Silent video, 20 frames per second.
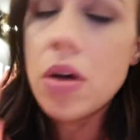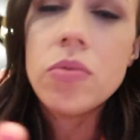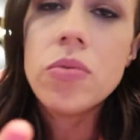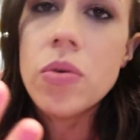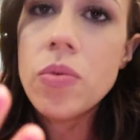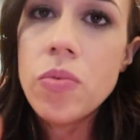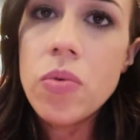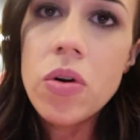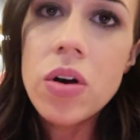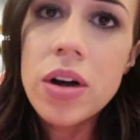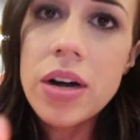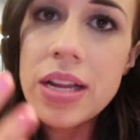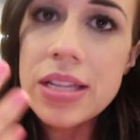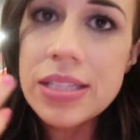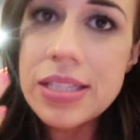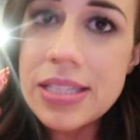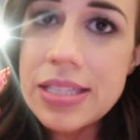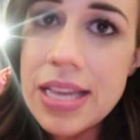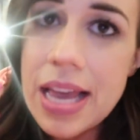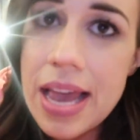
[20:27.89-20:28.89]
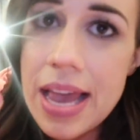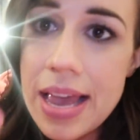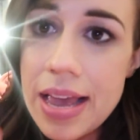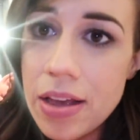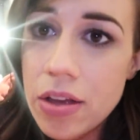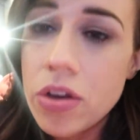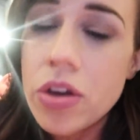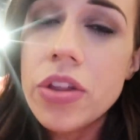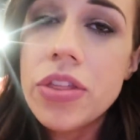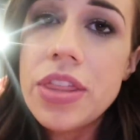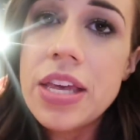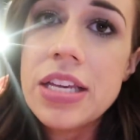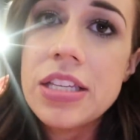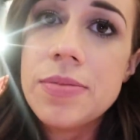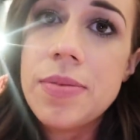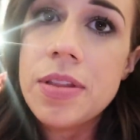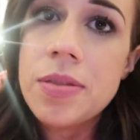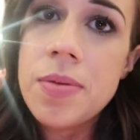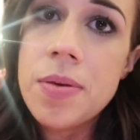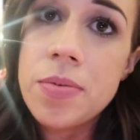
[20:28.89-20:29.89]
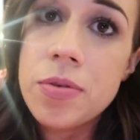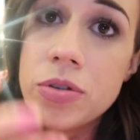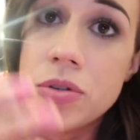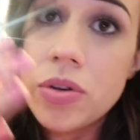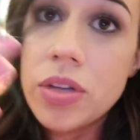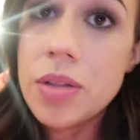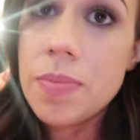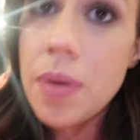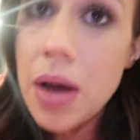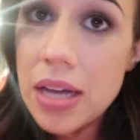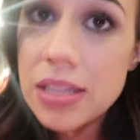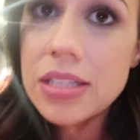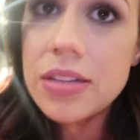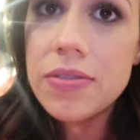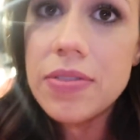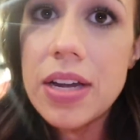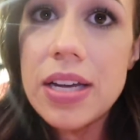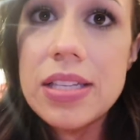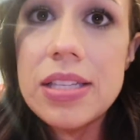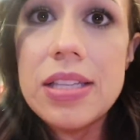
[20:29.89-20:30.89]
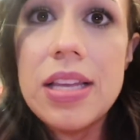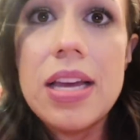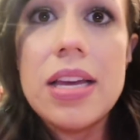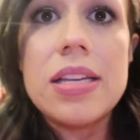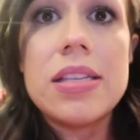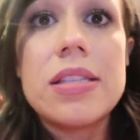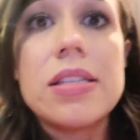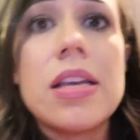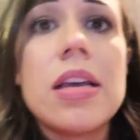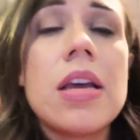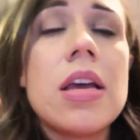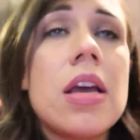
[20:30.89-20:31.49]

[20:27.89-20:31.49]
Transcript: reward and say good things about the people who are doing the positive, nice things.